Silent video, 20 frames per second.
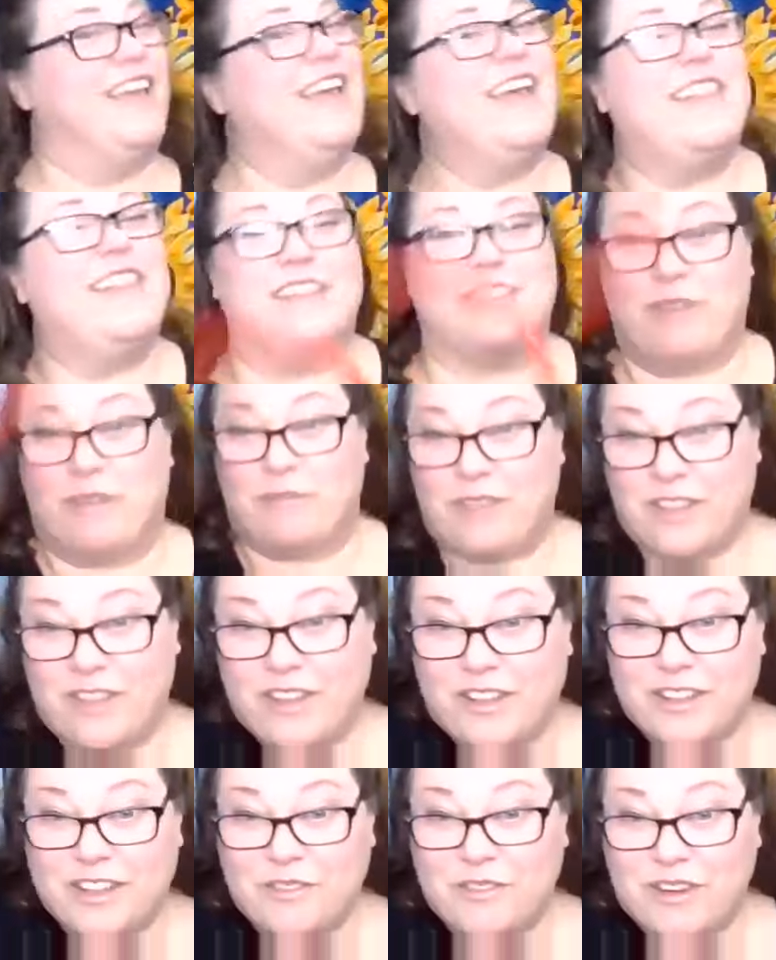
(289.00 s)
This might be the
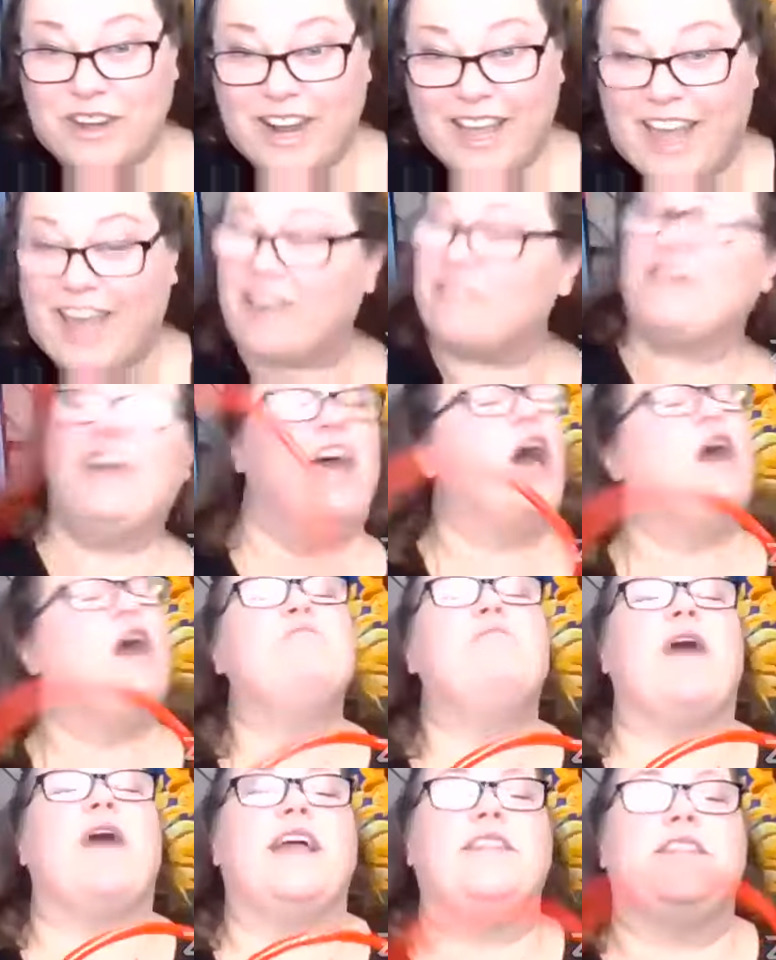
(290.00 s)
only one I have,
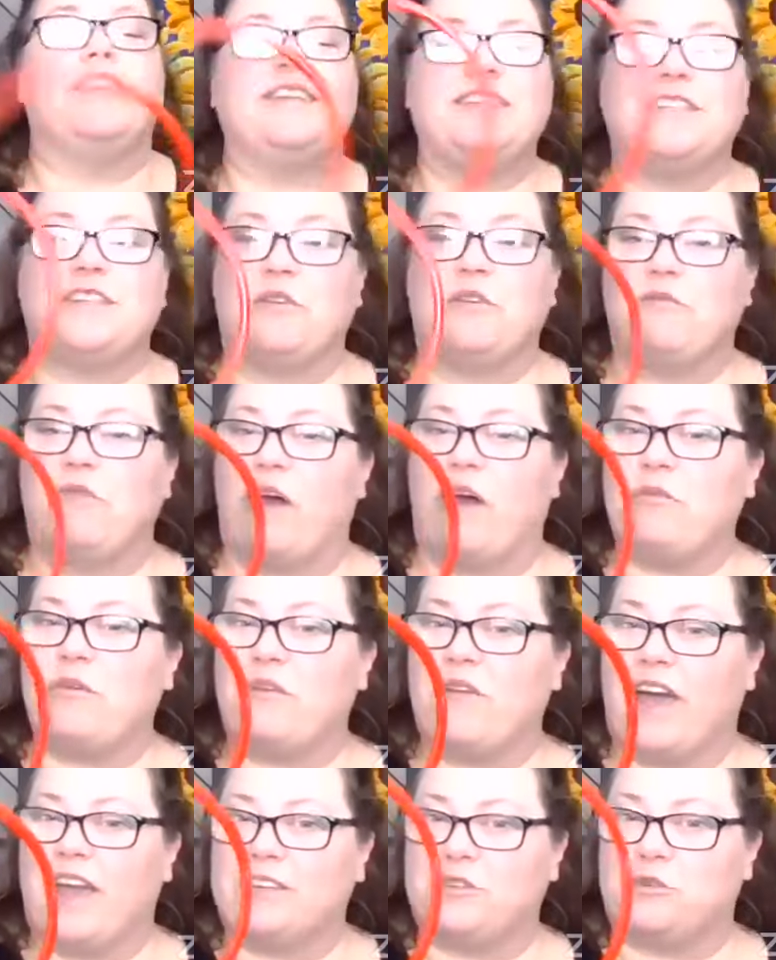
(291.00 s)
but this is a
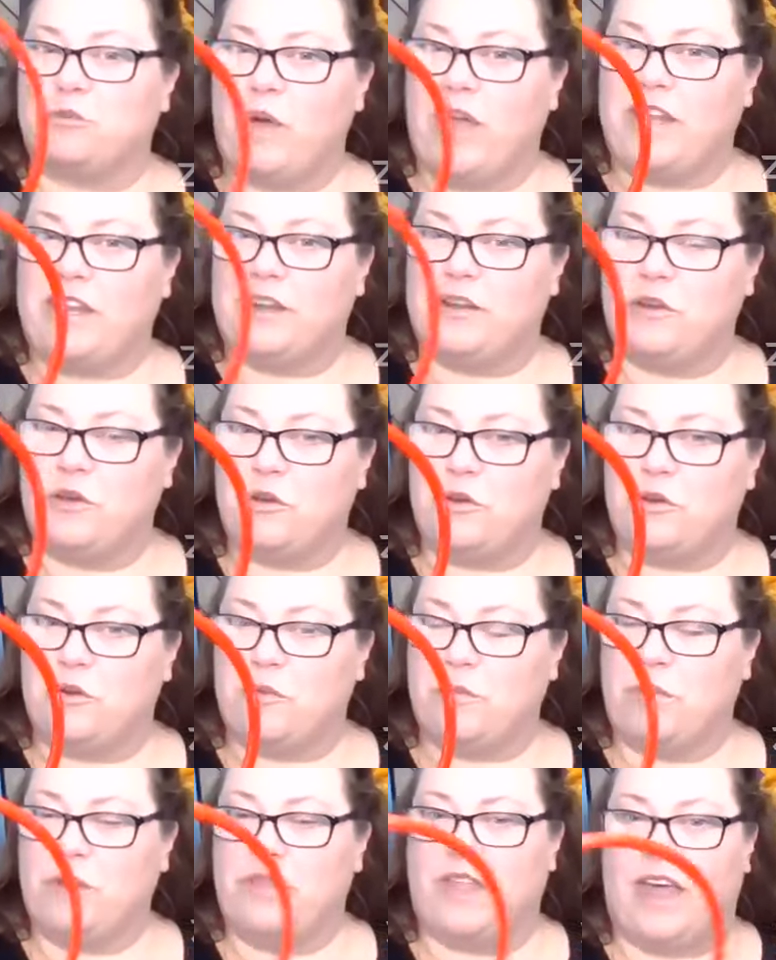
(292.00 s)
rubberized weighted
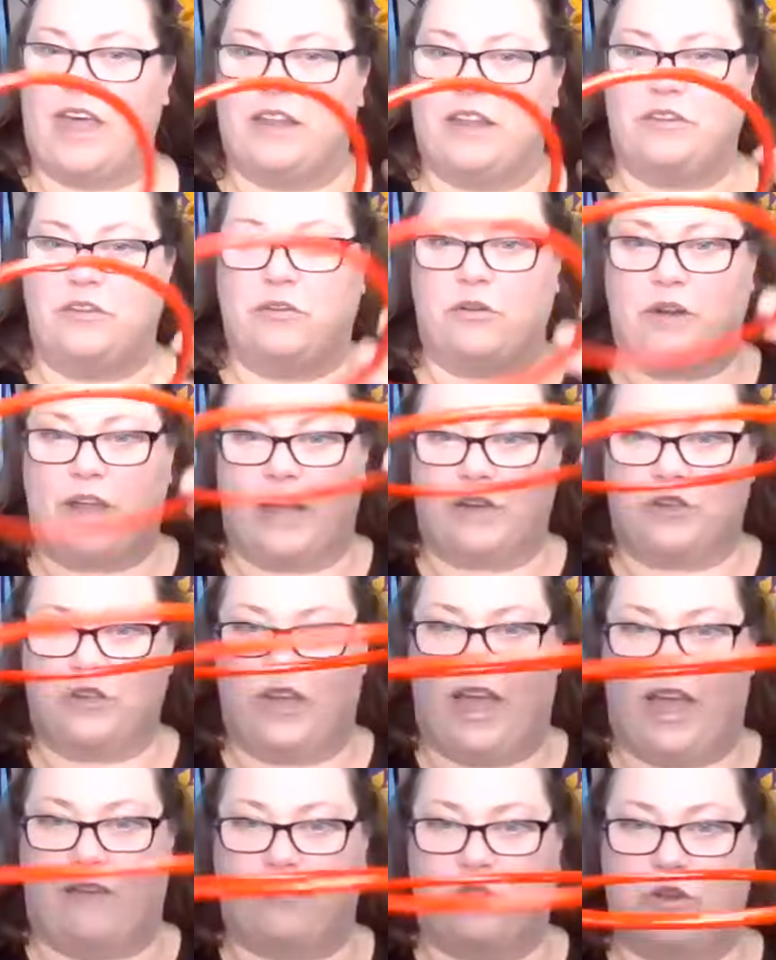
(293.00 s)
hoop that you don't
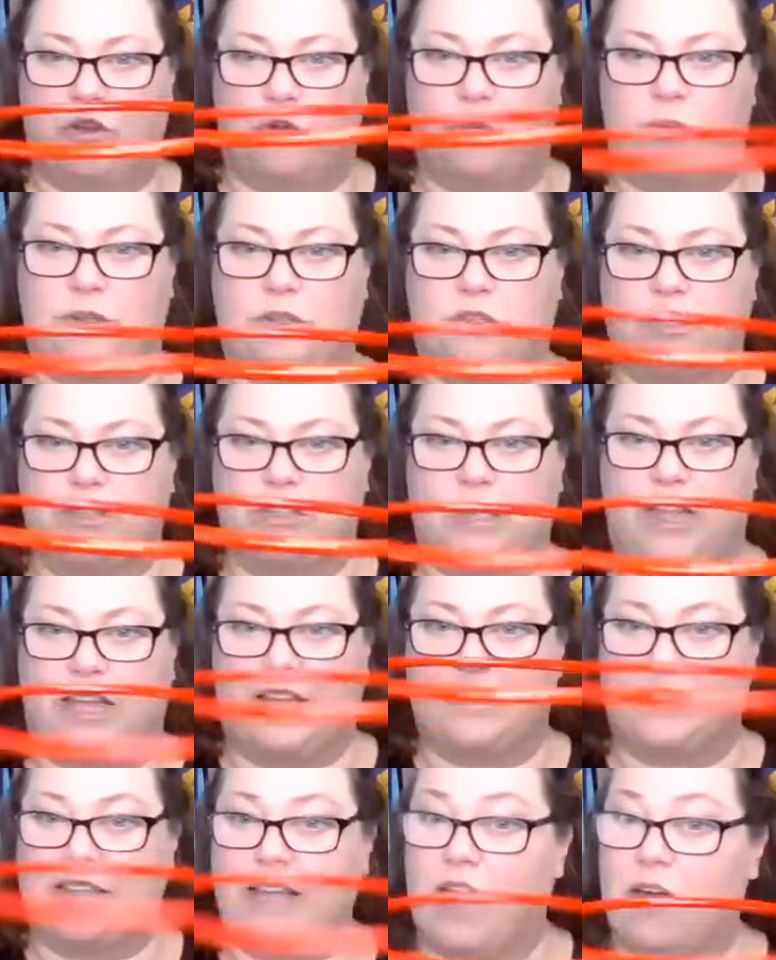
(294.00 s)
actually have to hoop. It just
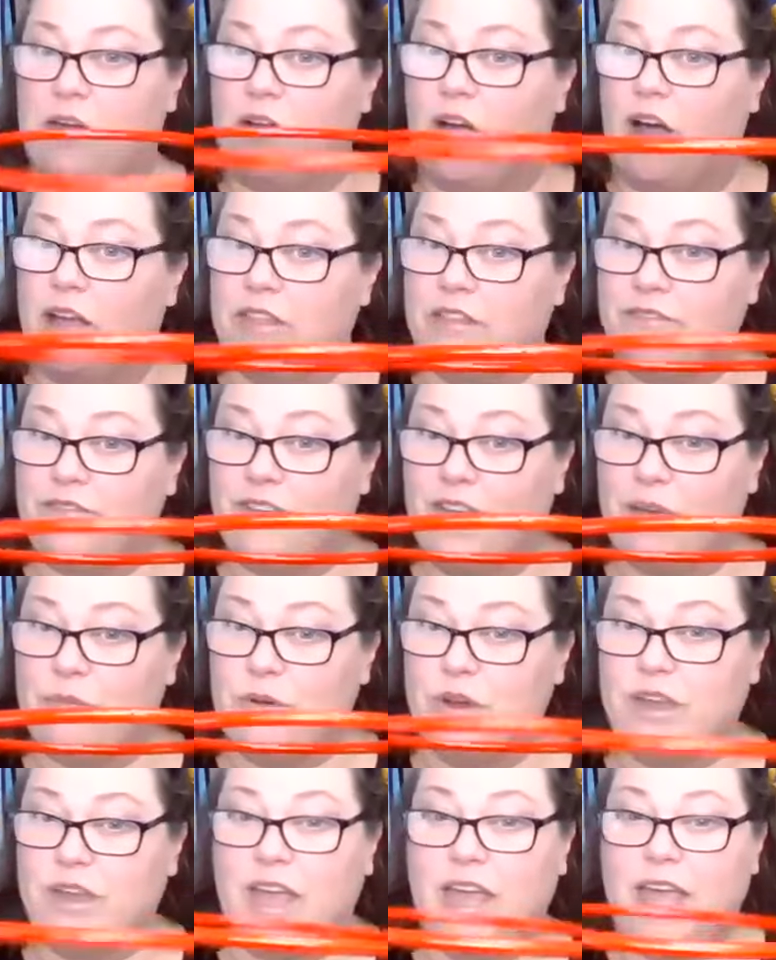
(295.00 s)
lays down on the
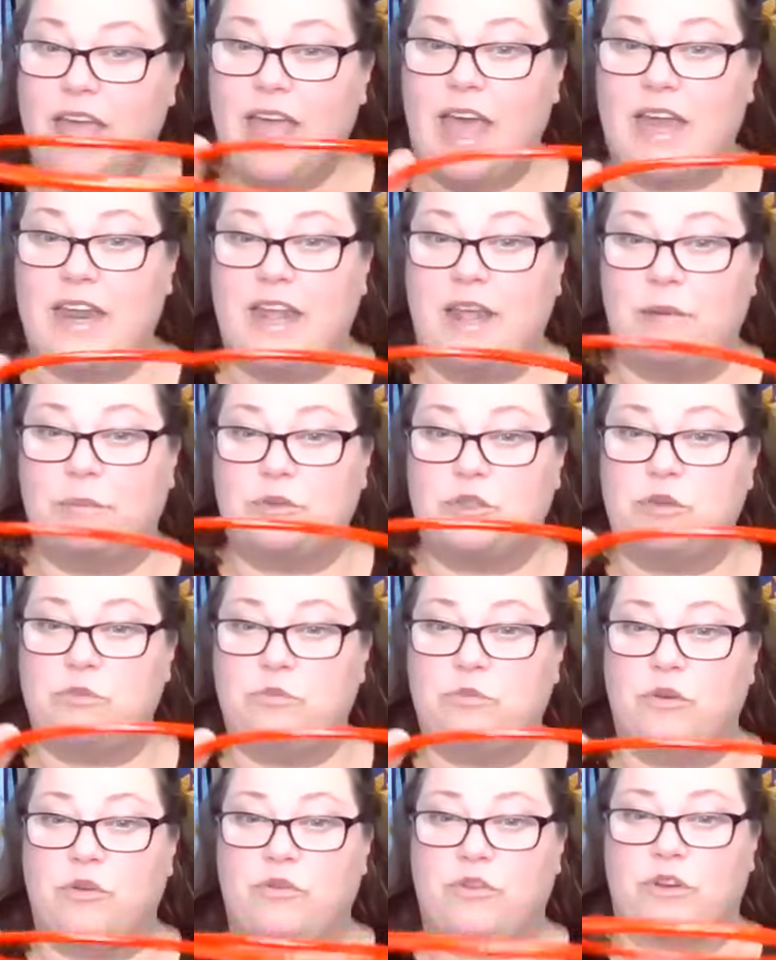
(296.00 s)
fabric and helps you
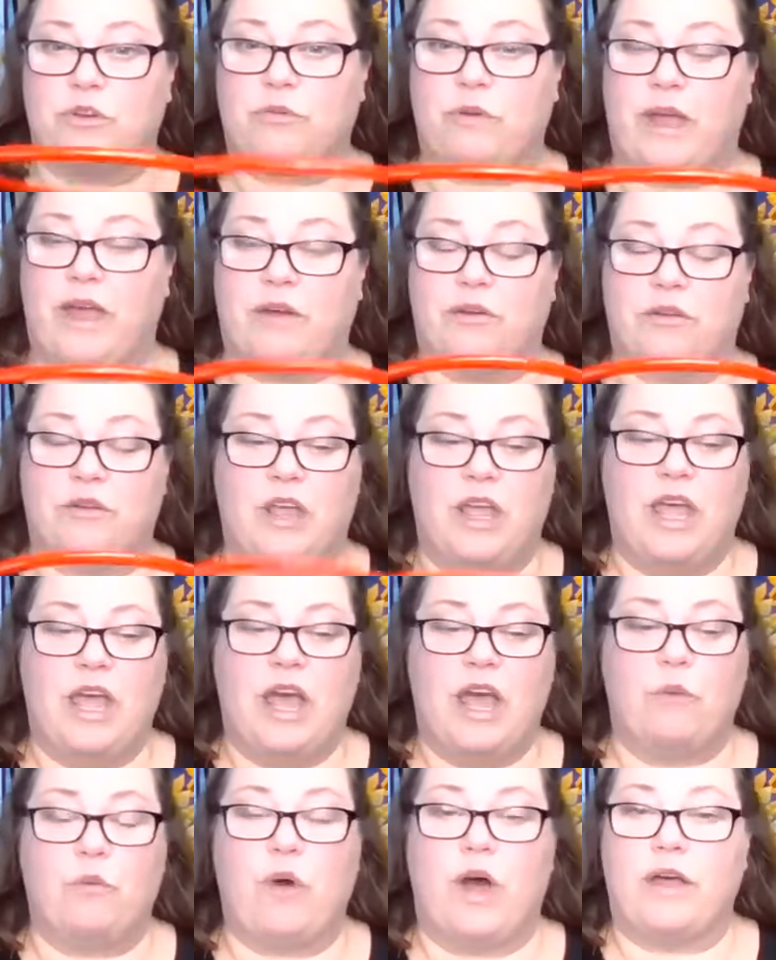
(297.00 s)
move it around
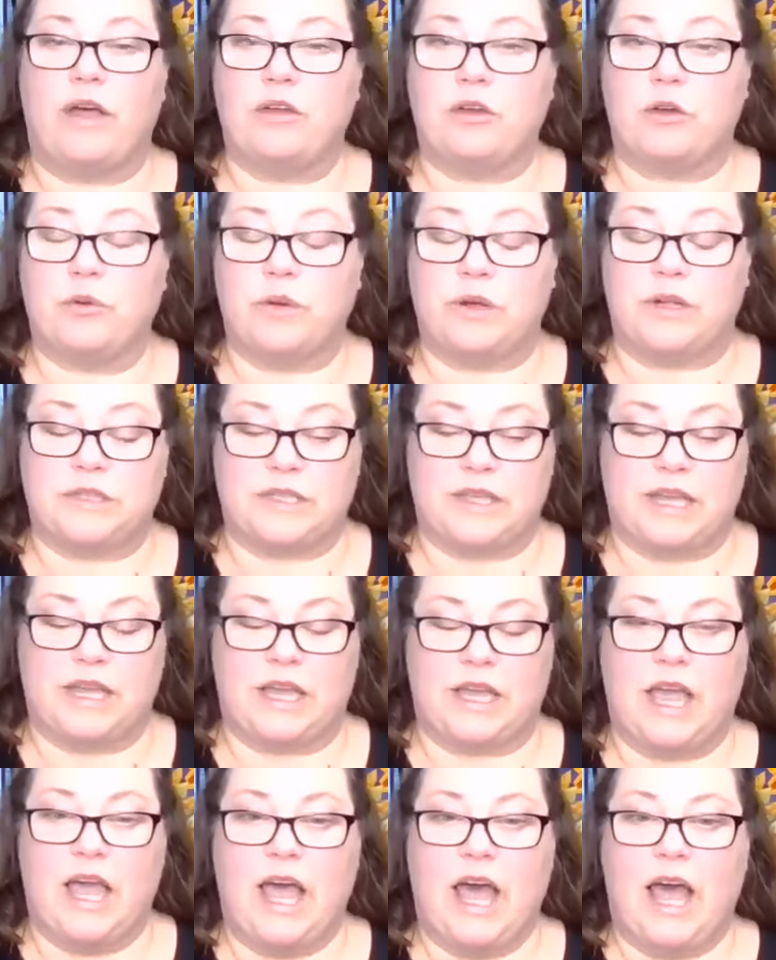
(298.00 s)
while you're quilting.